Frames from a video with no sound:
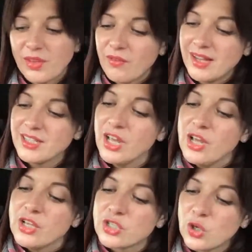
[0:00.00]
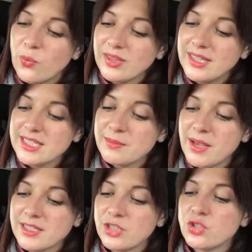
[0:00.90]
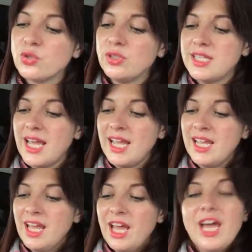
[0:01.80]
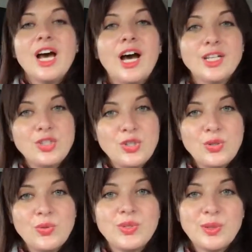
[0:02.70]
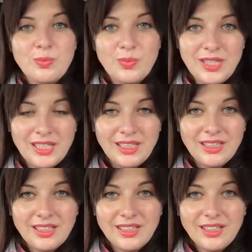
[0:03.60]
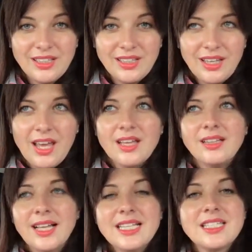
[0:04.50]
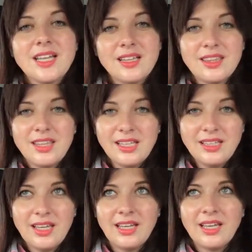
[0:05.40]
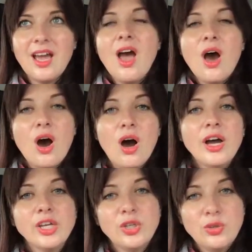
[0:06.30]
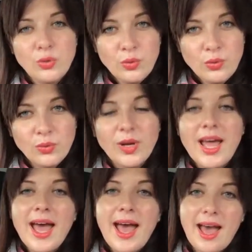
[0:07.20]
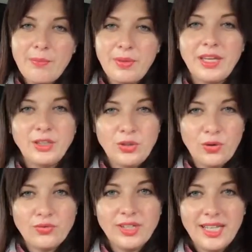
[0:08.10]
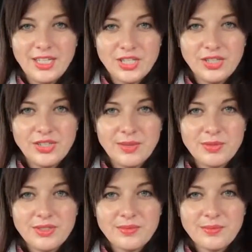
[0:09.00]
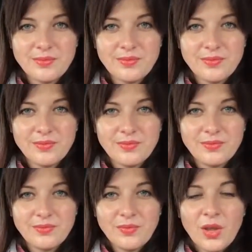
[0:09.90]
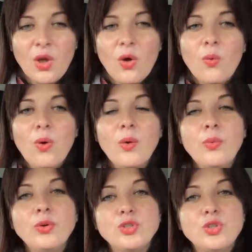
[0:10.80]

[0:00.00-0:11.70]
Right? So with this message today, I choose me. Let's start thinking, are you happy in your relationships? What would